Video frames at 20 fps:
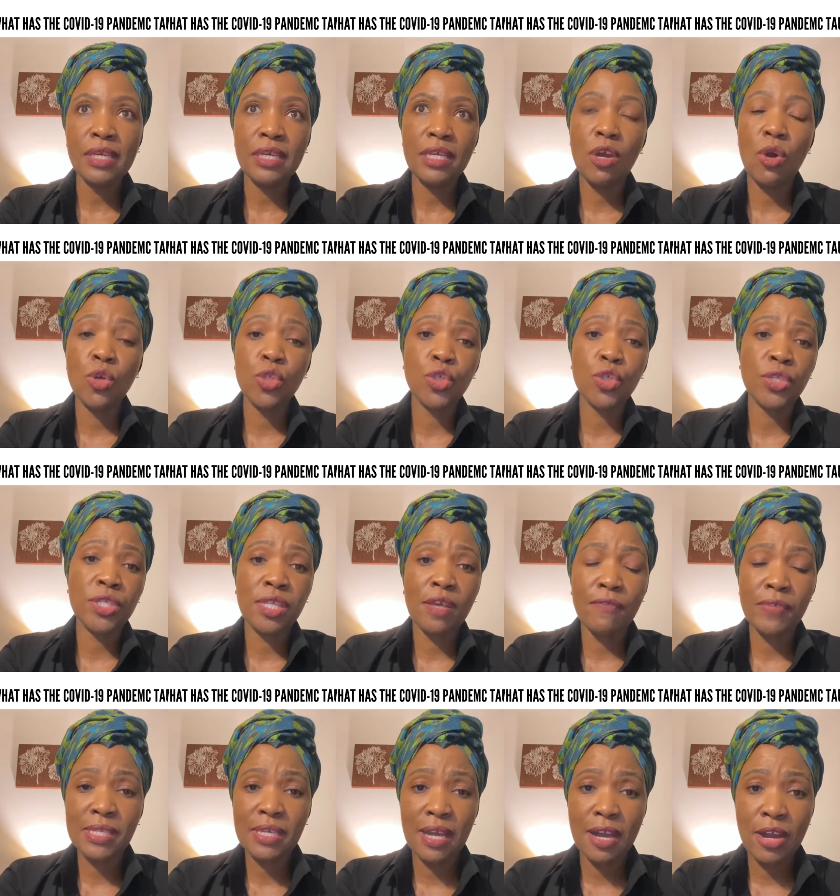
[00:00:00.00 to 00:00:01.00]
also
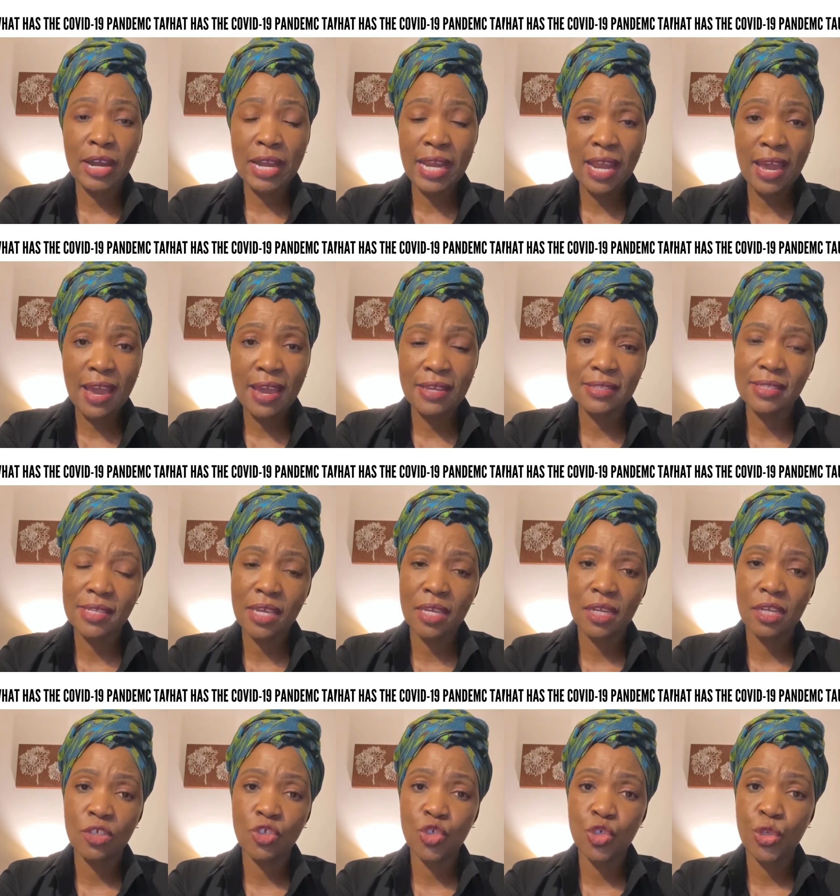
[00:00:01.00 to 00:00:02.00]
servicing our clients and
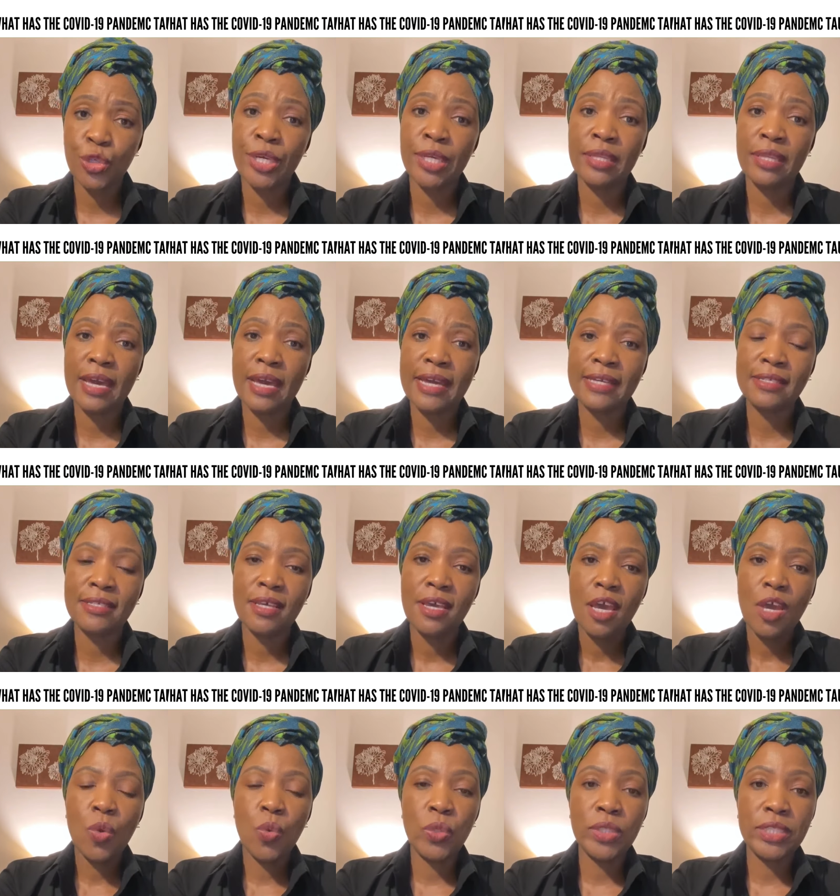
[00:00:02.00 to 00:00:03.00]
ensuring that
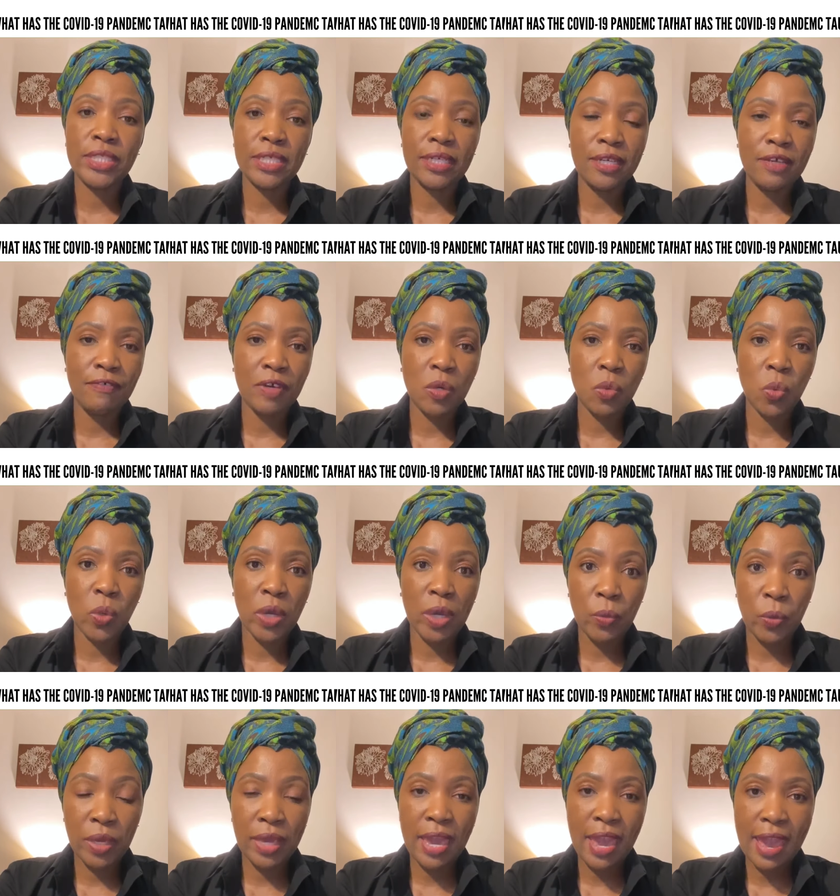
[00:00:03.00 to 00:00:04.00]
we deliver where
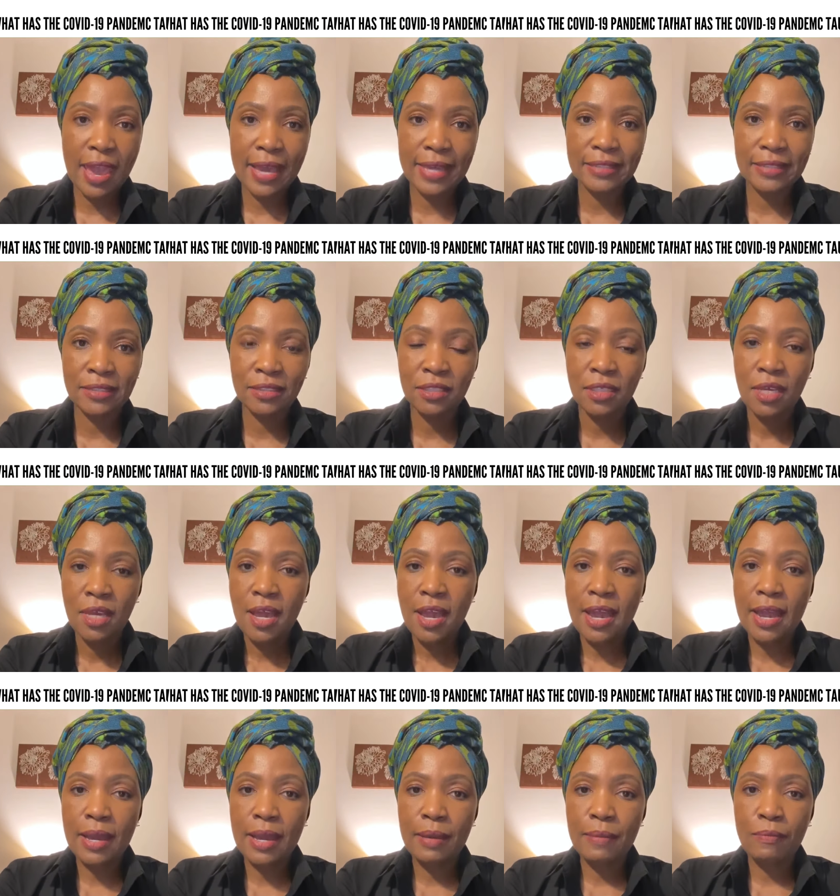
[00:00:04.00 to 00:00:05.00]
we can
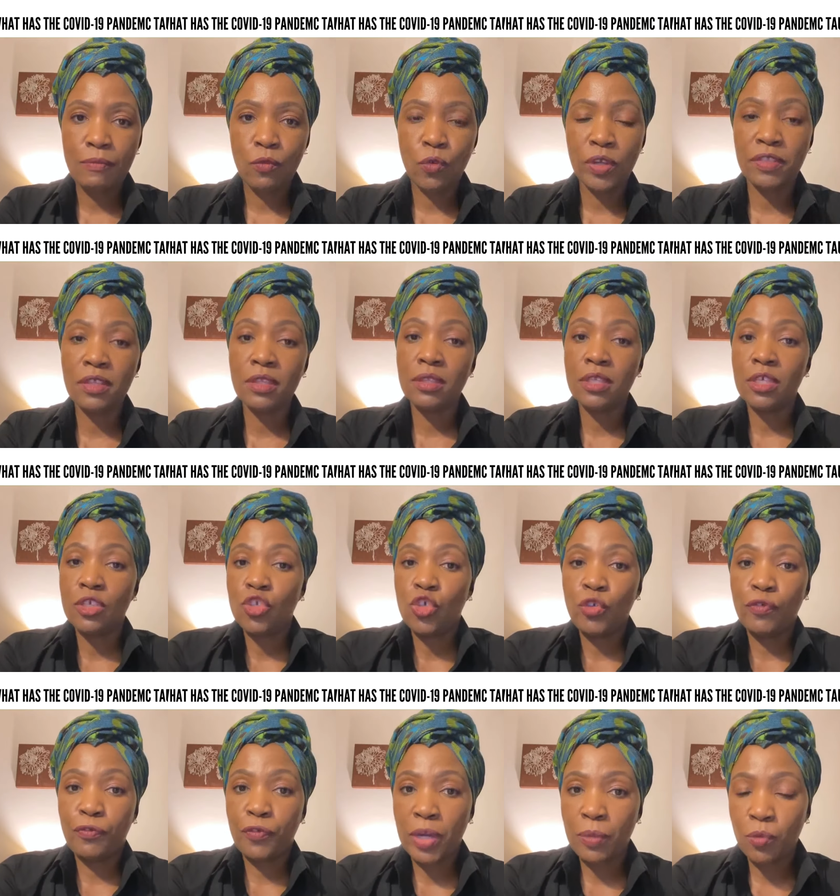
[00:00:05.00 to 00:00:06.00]
um, within the new
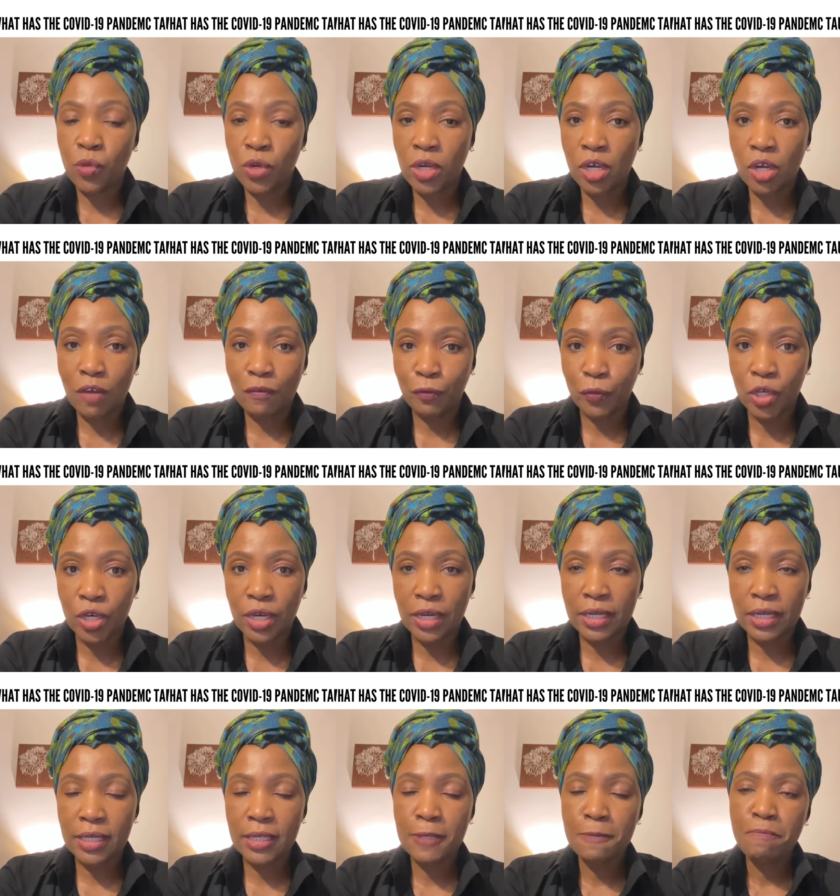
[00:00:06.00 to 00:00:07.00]
framework of
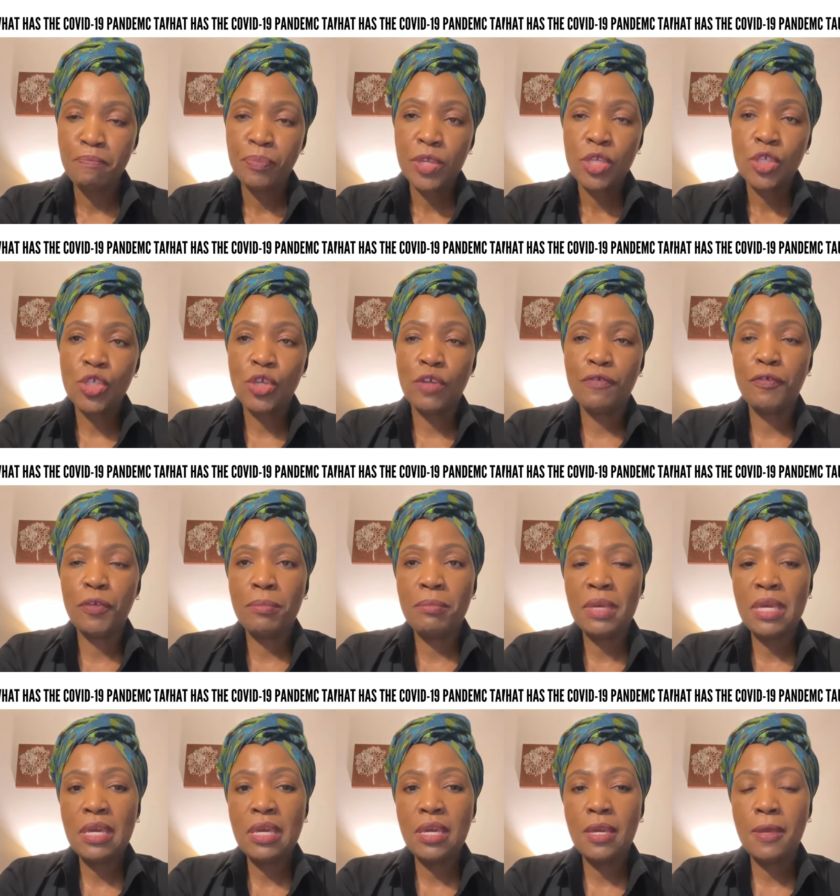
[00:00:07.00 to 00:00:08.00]
work. So for
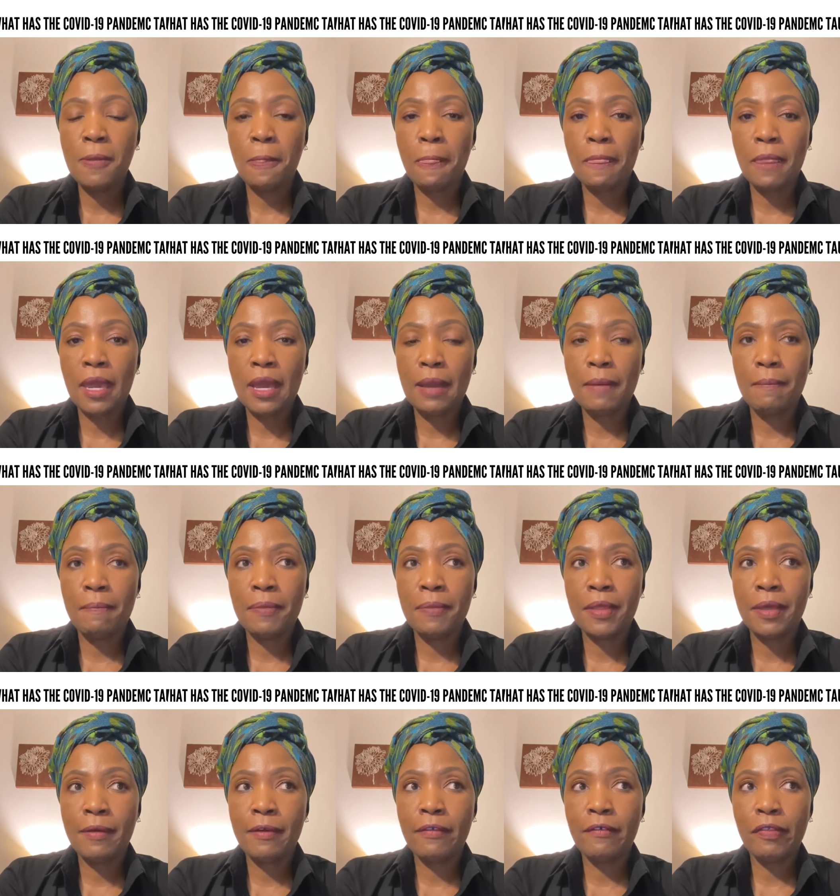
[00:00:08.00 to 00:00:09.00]
me, um,
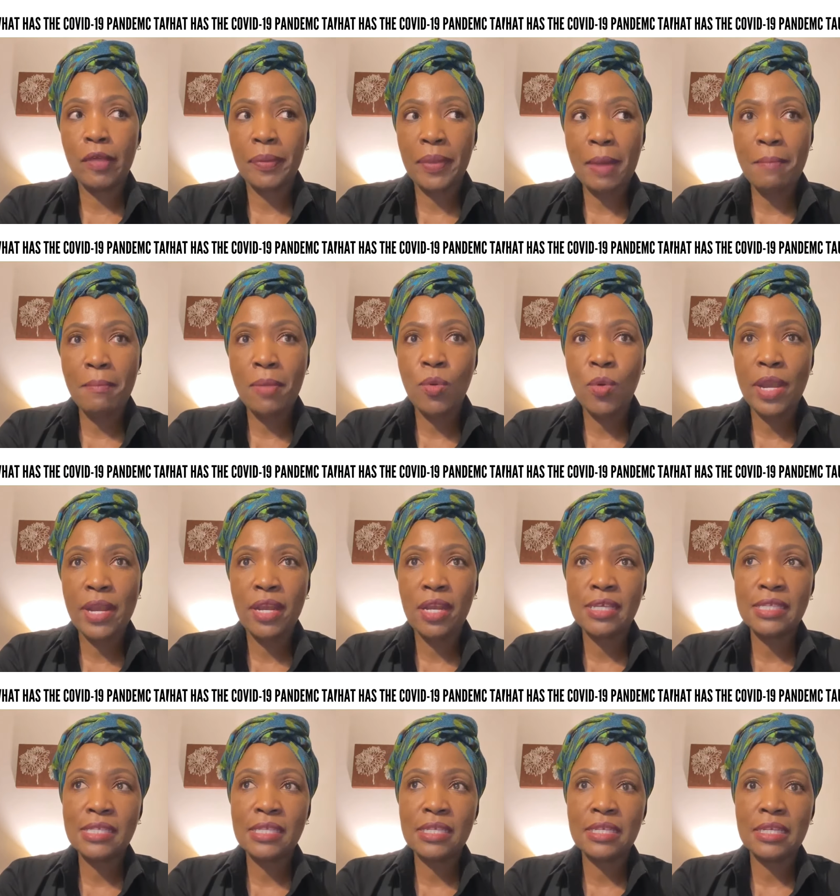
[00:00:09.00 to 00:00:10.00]
the the number one
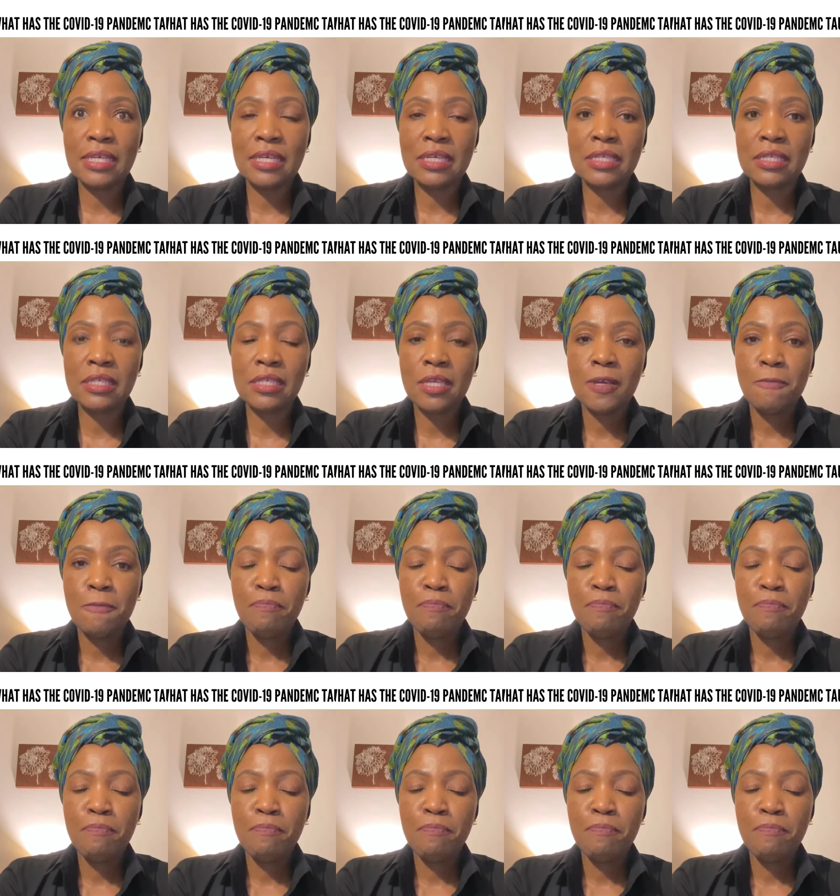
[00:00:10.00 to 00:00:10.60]
lesson is